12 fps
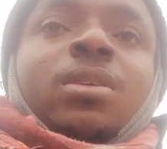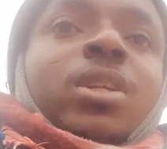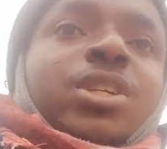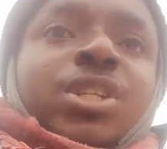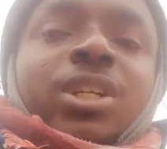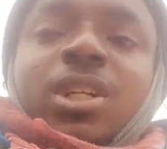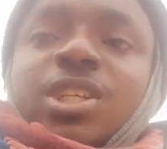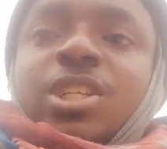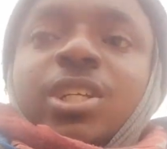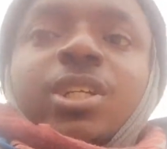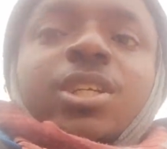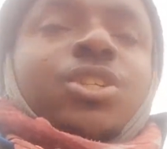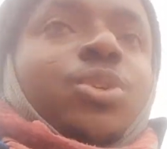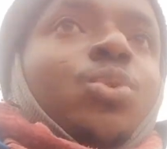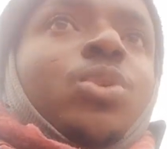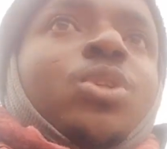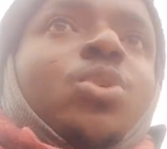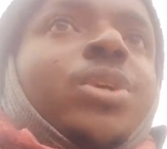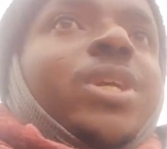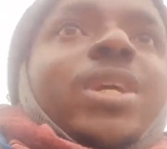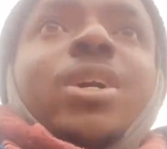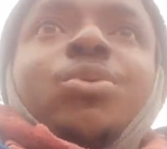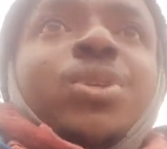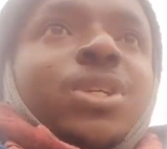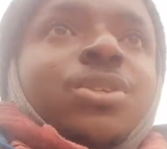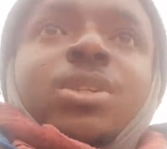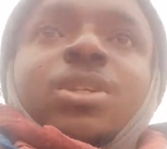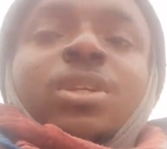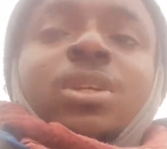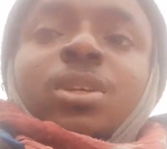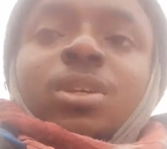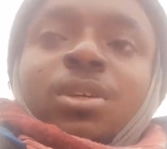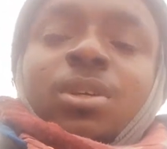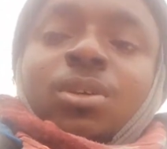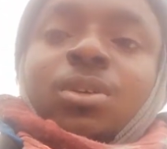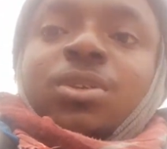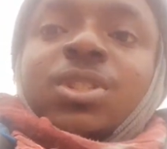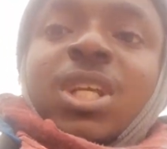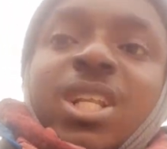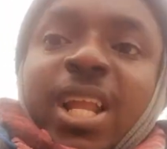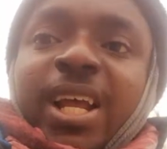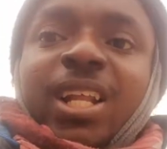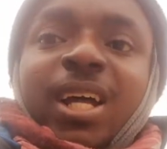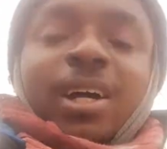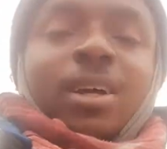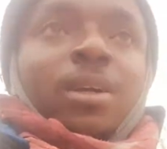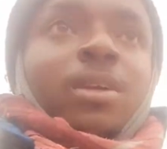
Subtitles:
Listen, you need to hear this. Delilah